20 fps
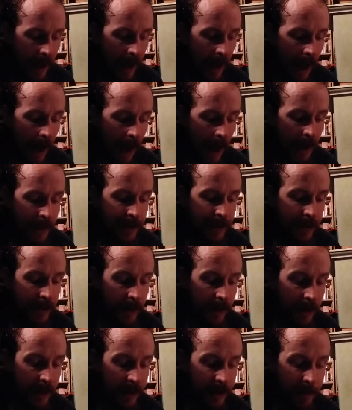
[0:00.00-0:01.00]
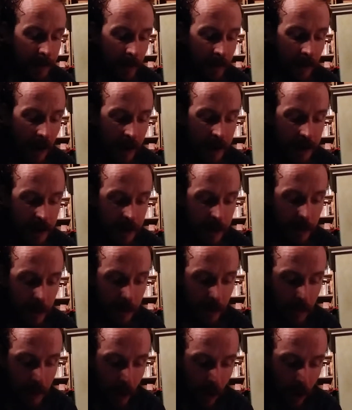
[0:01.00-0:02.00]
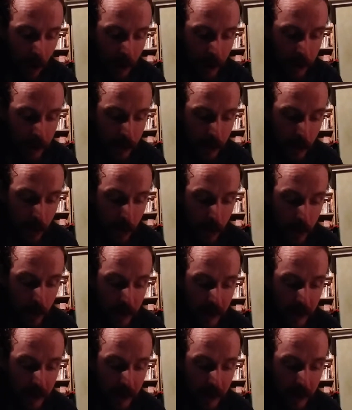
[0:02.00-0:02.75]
As to these perfections with regard to